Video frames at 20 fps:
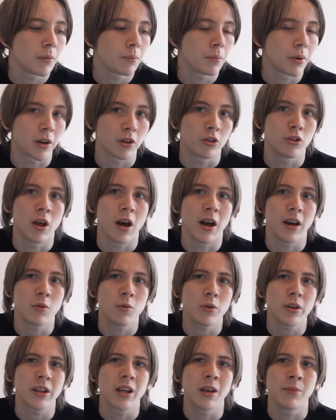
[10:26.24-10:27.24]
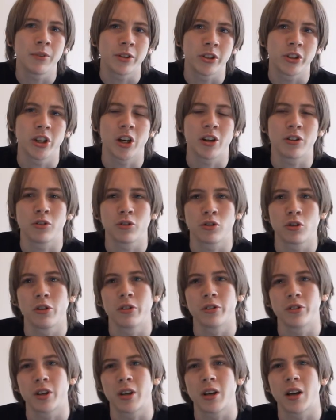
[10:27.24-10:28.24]
But I want to keep the channel as
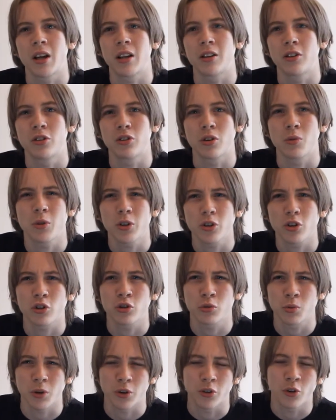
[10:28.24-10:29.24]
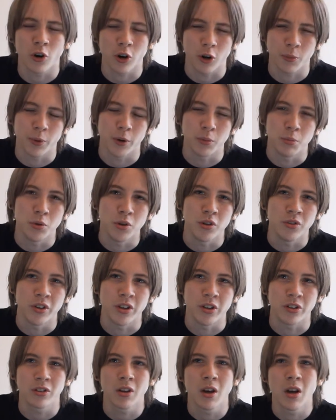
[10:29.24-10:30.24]
long as I can because I just want to talk about
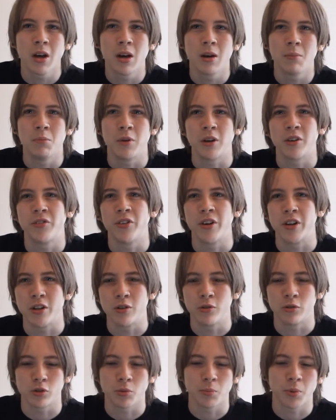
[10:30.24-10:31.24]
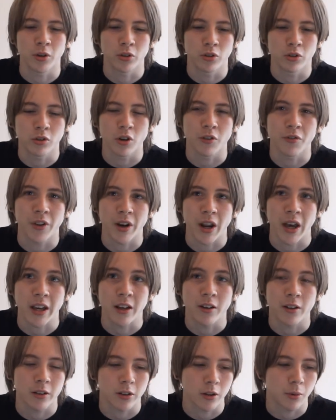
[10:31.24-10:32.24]
movies, make videos about stuff that I
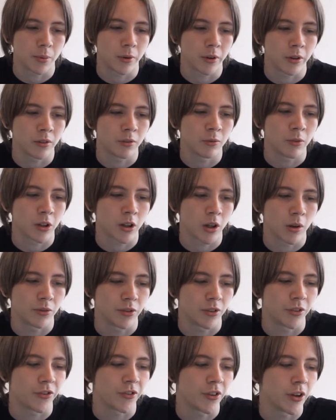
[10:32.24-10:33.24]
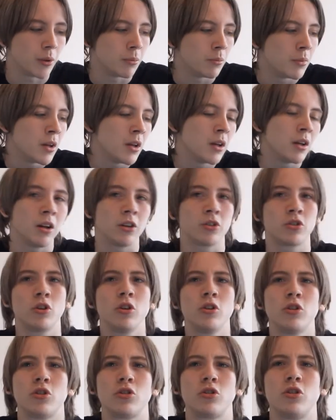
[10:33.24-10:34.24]
care about when it comes to film. And it's
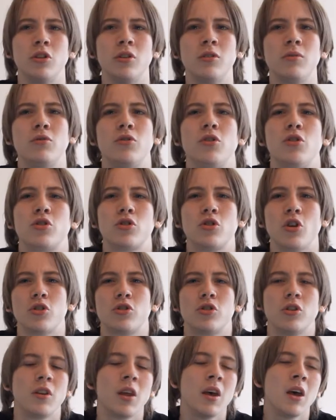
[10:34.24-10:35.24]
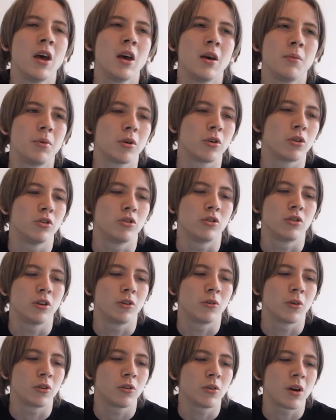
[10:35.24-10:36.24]
good just to discuss it because, you
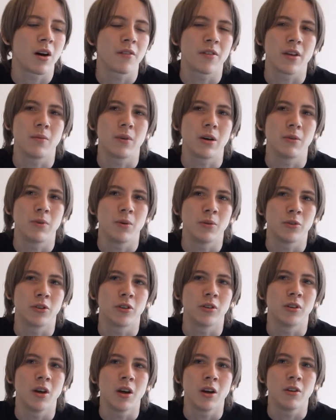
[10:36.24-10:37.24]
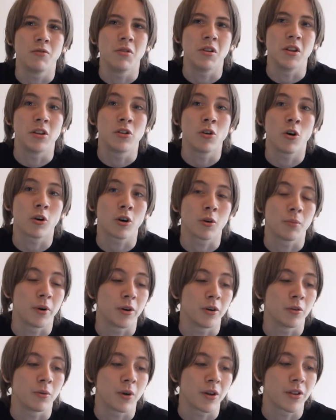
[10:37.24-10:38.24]
know, I don't have that many people to really talk
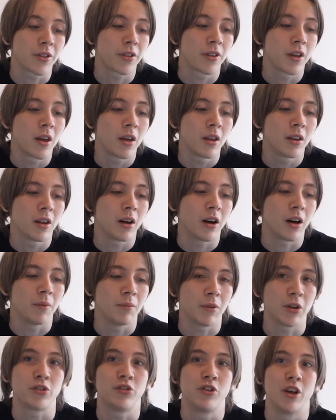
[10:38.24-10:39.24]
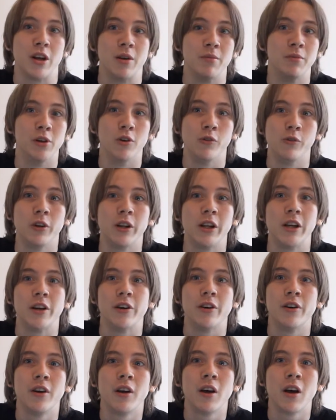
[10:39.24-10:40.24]
about it with. I'm not saying I'm lonely
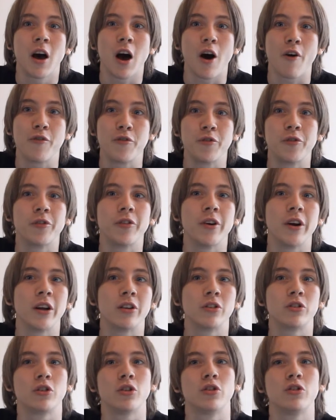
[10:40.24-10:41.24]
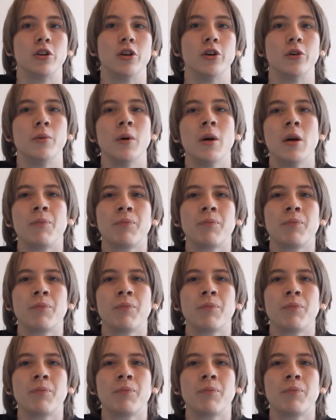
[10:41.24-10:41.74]
or have no friends, just, you know,